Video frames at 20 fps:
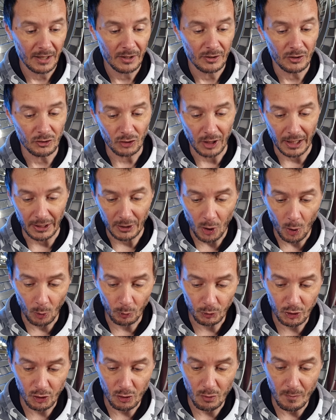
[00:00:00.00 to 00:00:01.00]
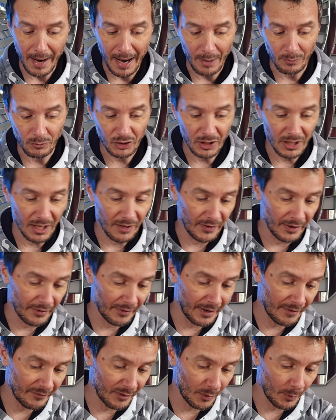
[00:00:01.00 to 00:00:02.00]
There's like cold shoe mounts here, there
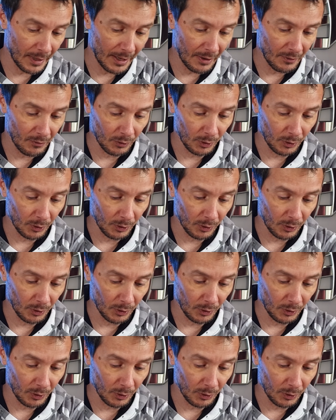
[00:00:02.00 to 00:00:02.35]
and everywhere